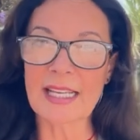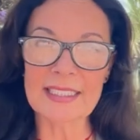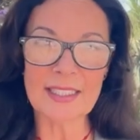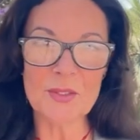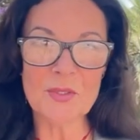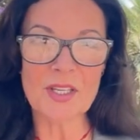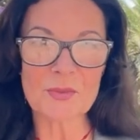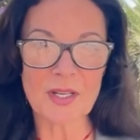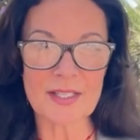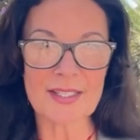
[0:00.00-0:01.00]
Catalonia
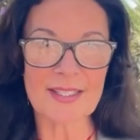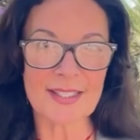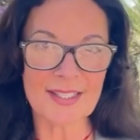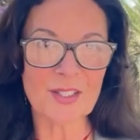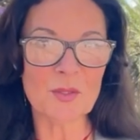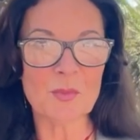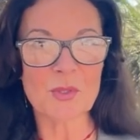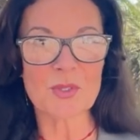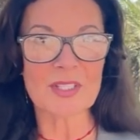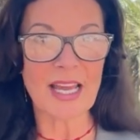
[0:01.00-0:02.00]
ranks as the second
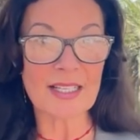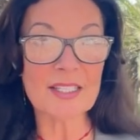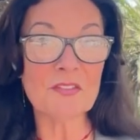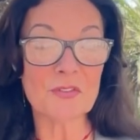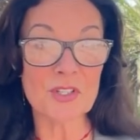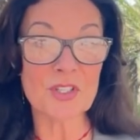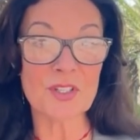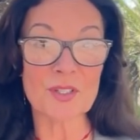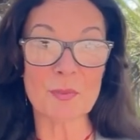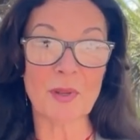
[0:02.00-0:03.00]
most active region
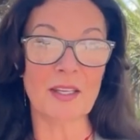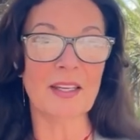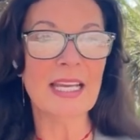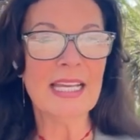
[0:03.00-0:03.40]
in Spain.